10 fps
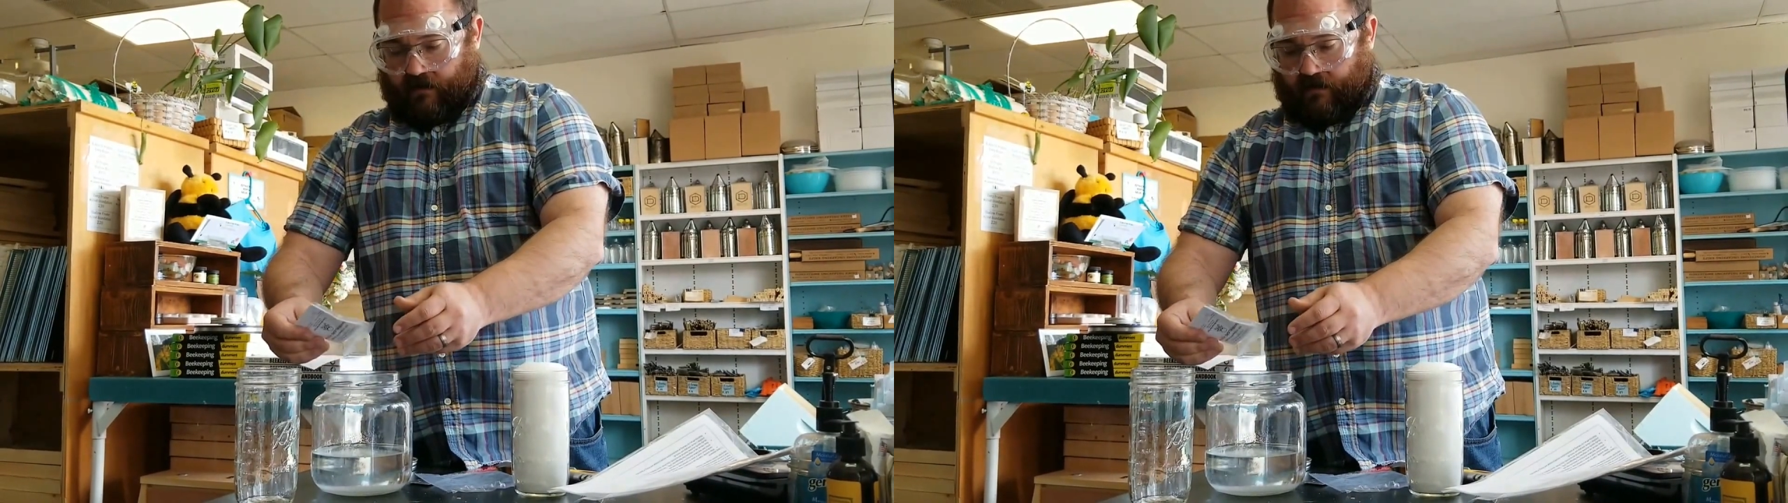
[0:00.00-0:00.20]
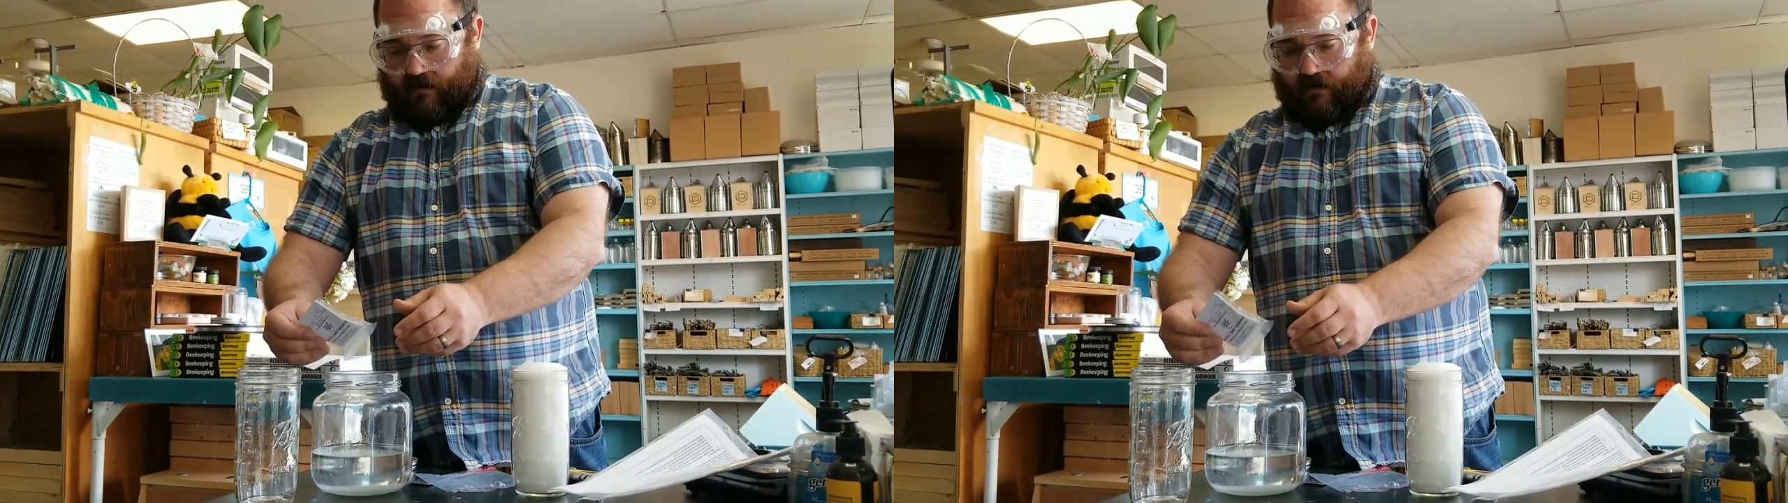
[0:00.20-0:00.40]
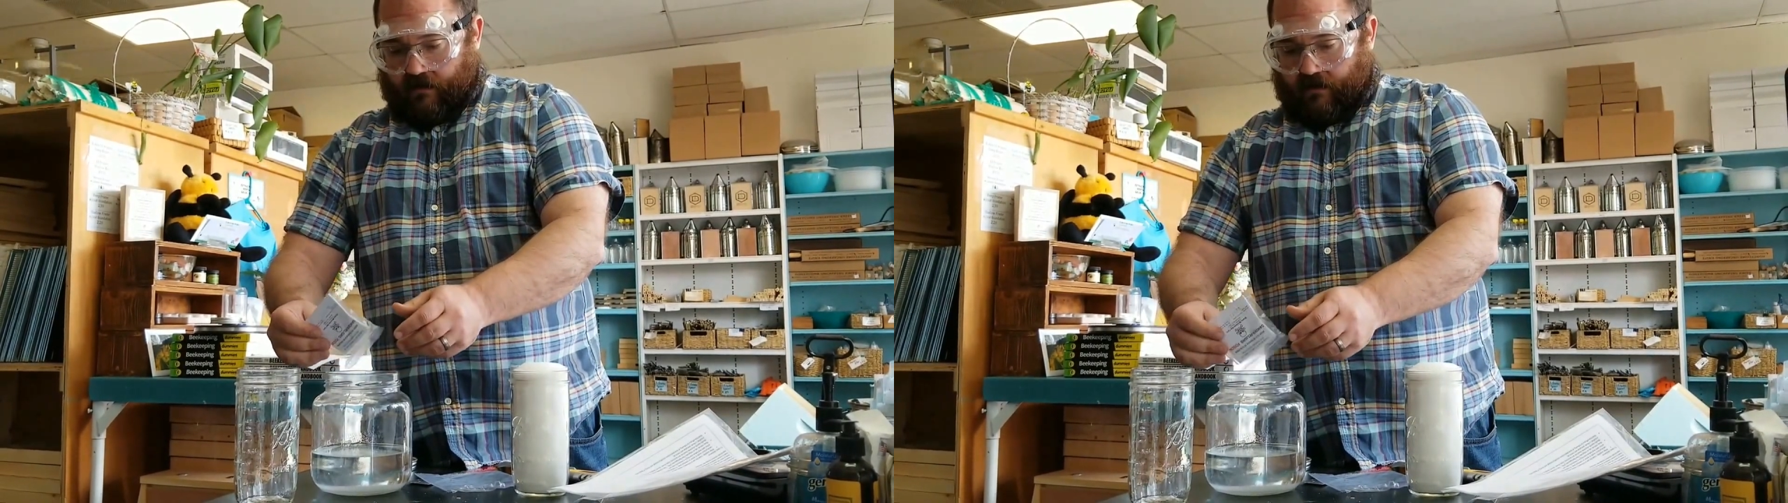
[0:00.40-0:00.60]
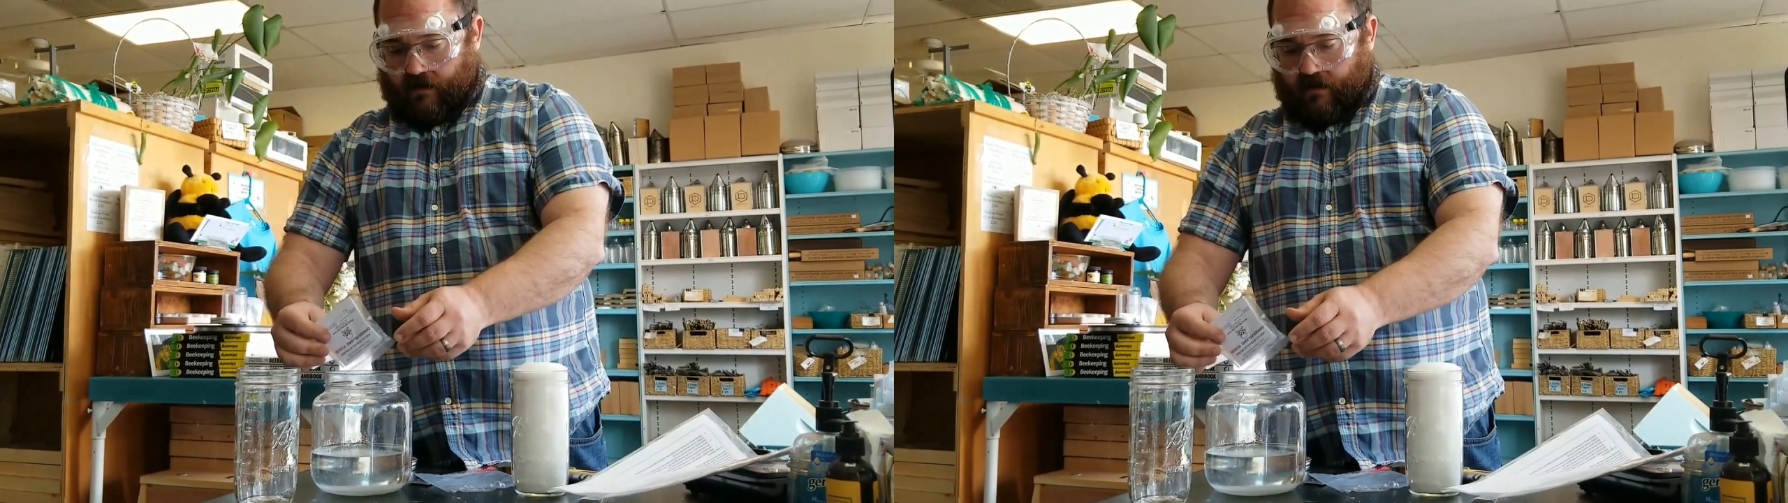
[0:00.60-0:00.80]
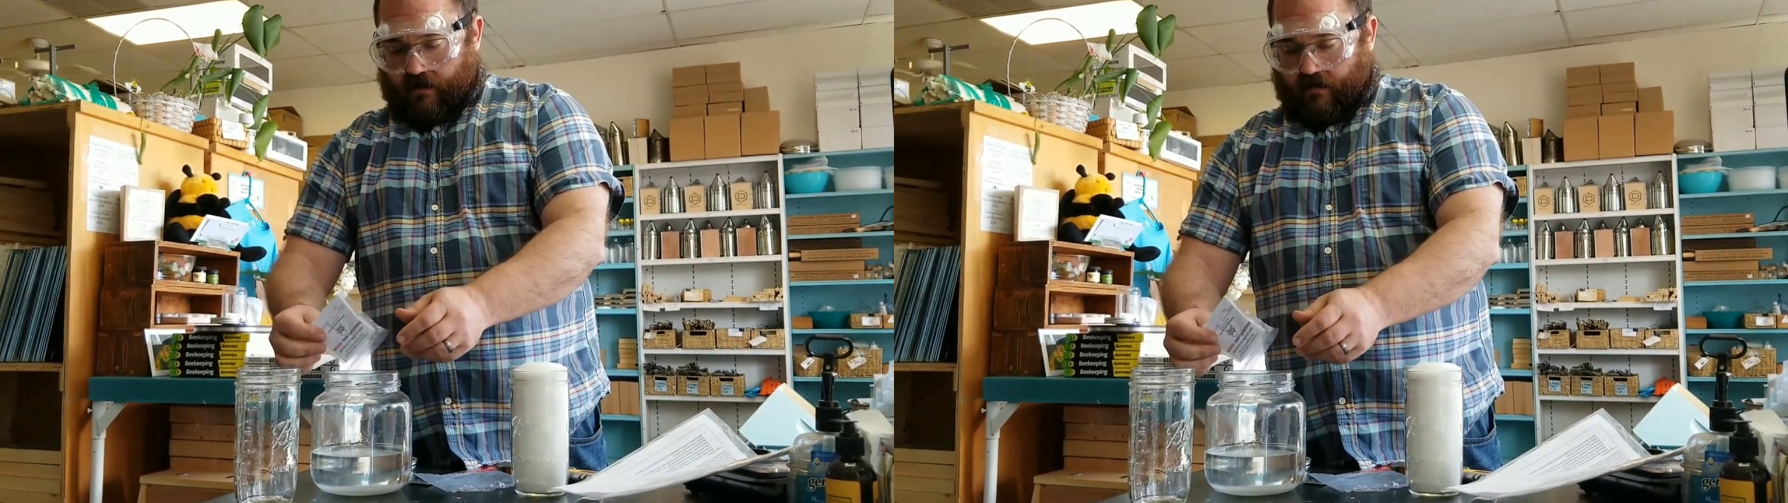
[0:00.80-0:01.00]
your
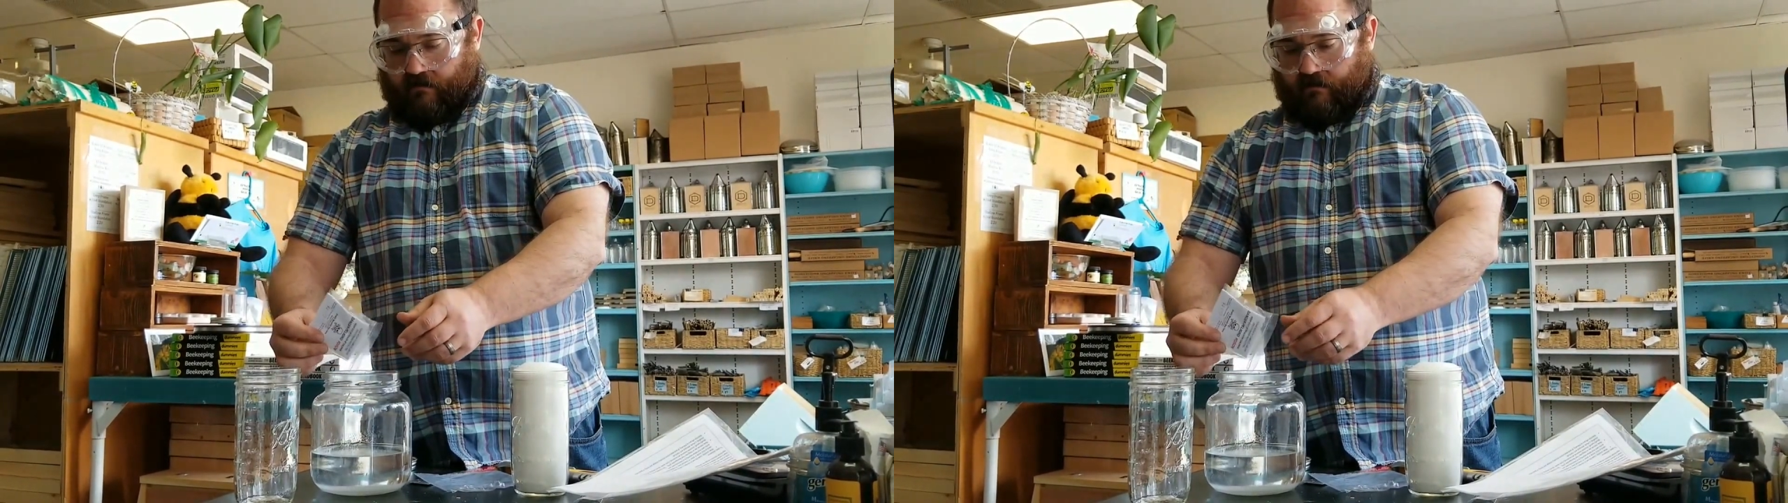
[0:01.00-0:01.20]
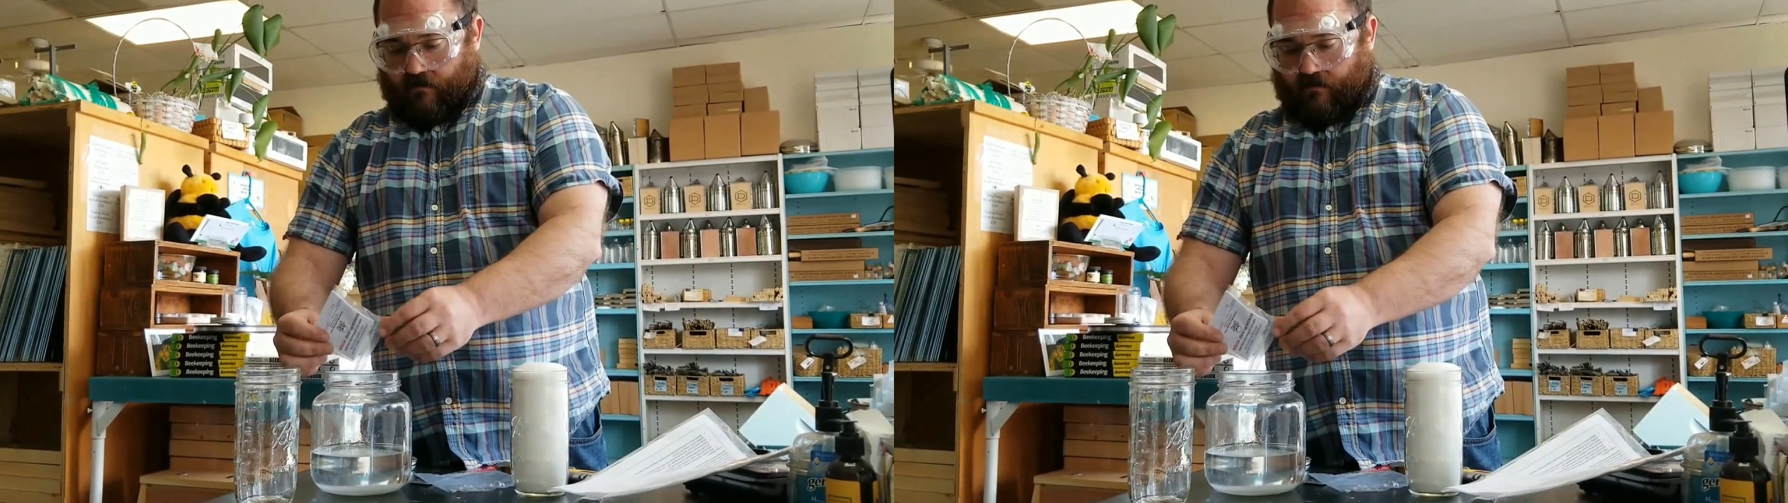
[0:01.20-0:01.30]
um,